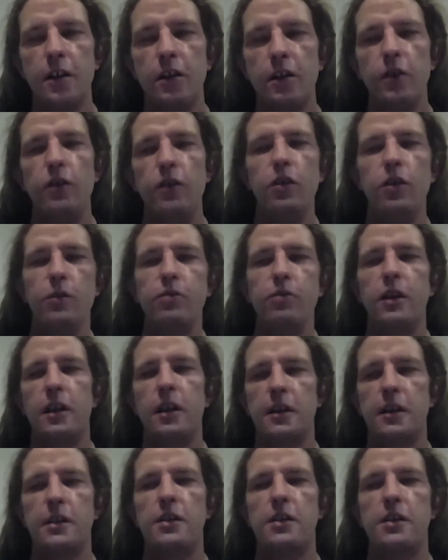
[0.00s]
your
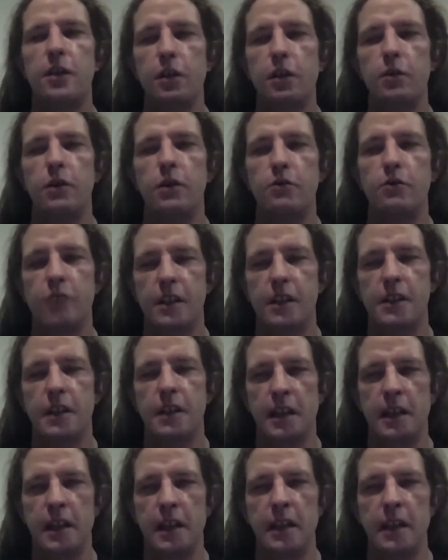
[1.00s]
product has got to address a
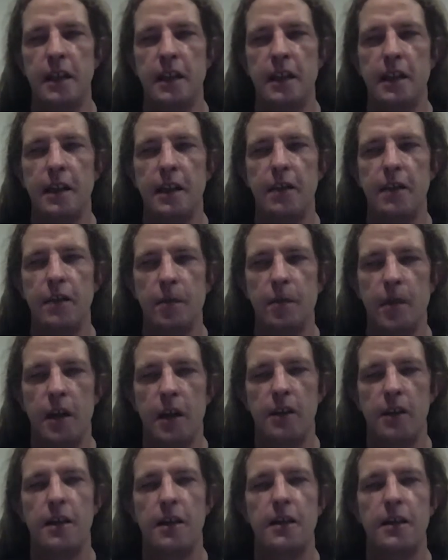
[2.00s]
need in the
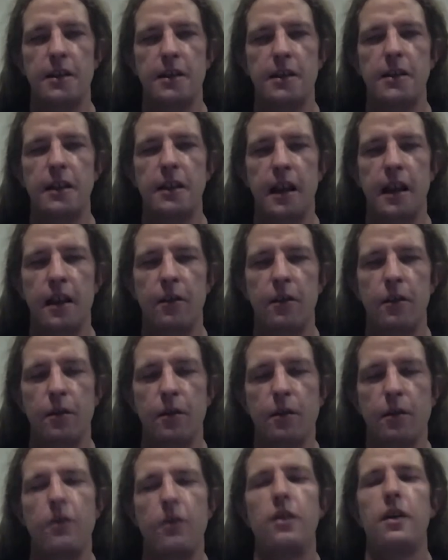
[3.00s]
market. Now,
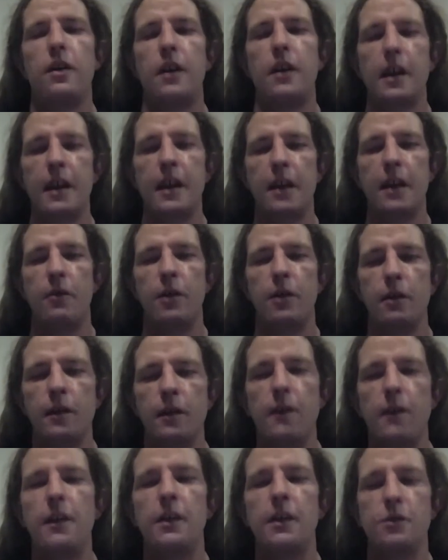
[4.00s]
again, one of
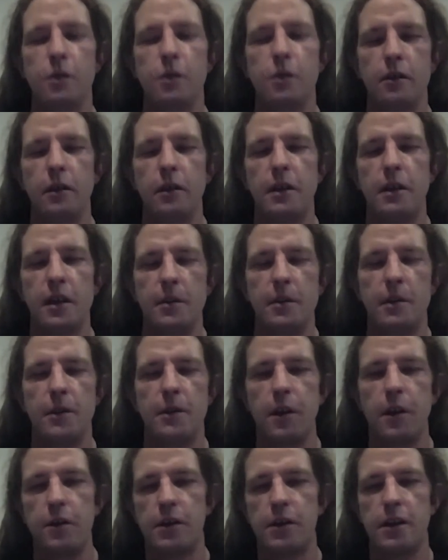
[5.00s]
the things we're really going to be
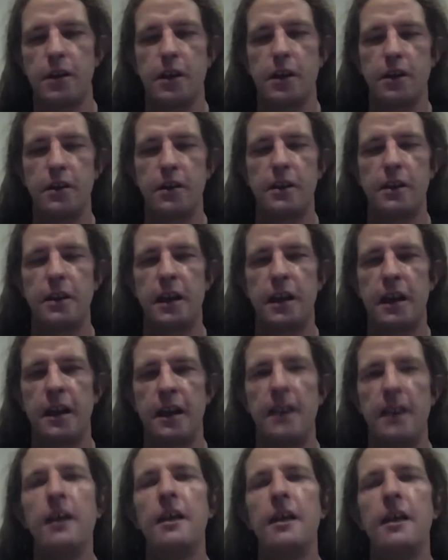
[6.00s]
focusing on
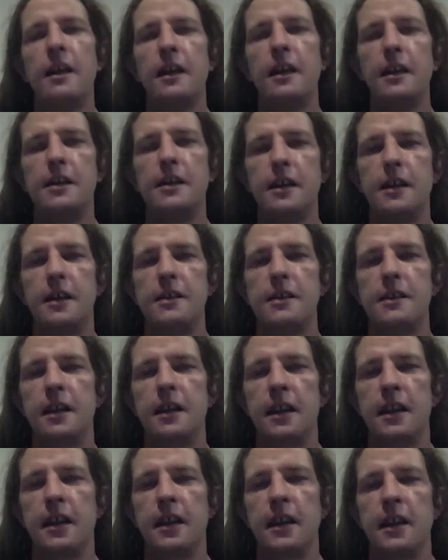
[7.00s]
today is
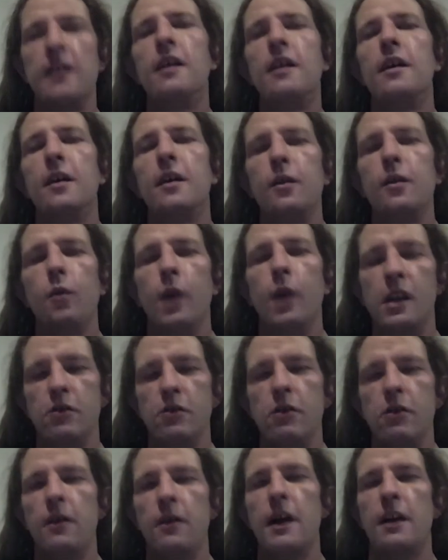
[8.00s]
asking, when
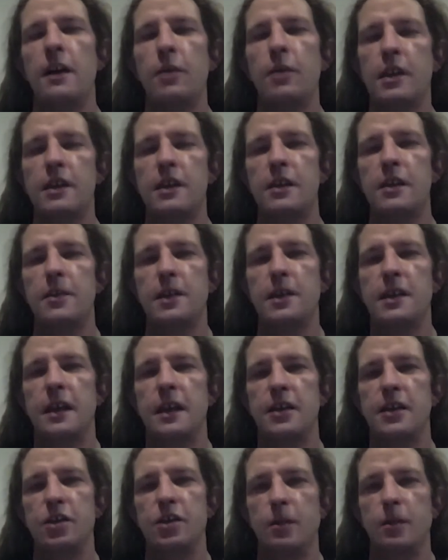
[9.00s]
you're evaluating a
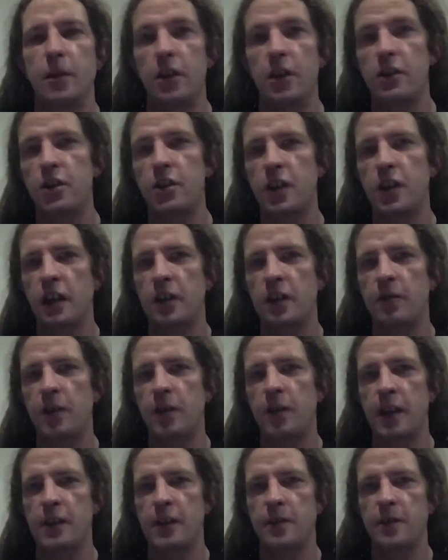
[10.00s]
potential blockchain
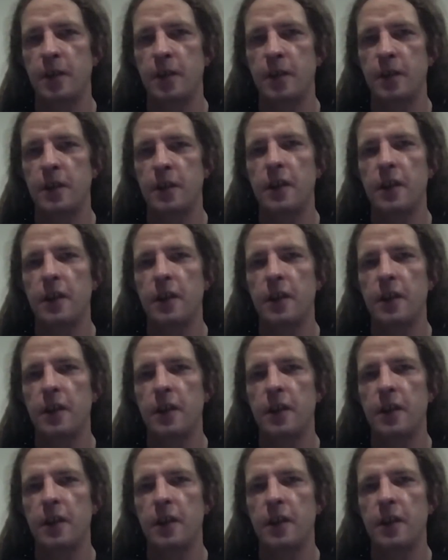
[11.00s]
investment,